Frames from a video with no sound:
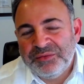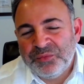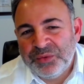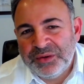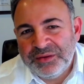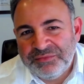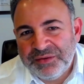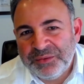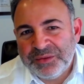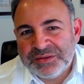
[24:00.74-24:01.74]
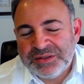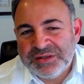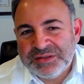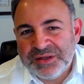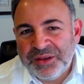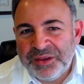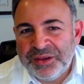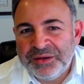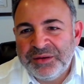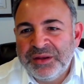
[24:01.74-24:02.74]
really focuses
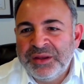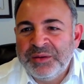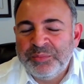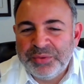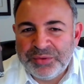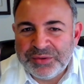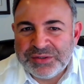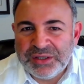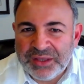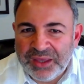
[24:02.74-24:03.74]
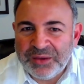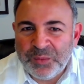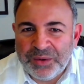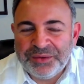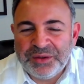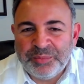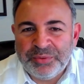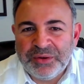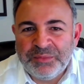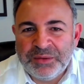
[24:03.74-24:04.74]
on producing high-quality
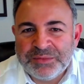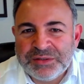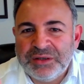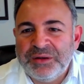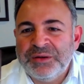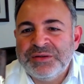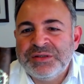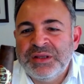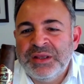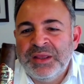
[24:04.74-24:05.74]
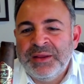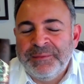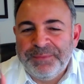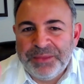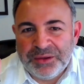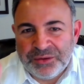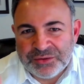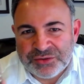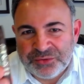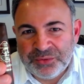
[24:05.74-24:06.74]
premium cigars that
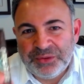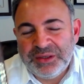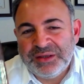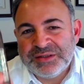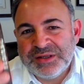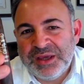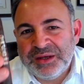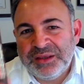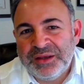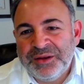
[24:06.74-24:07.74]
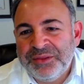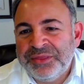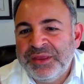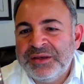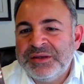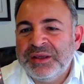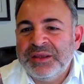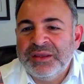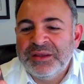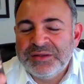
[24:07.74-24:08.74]
use truly exotic and
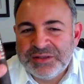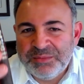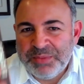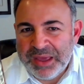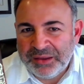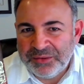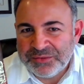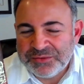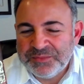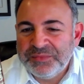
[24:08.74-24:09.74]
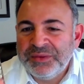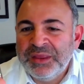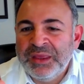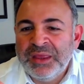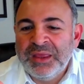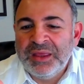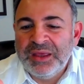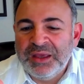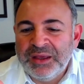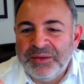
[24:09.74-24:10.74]
authentic tobaccos.
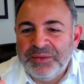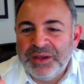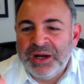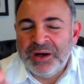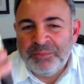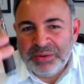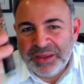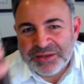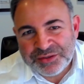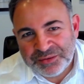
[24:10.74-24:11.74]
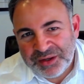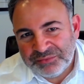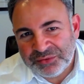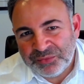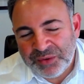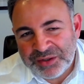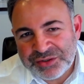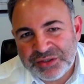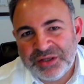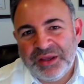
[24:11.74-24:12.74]
Our blends are never
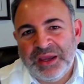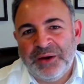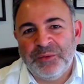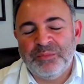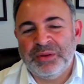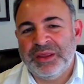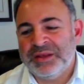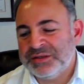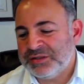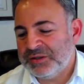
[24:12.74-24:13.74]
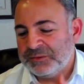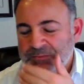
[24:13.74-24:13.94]
rushed. Our blends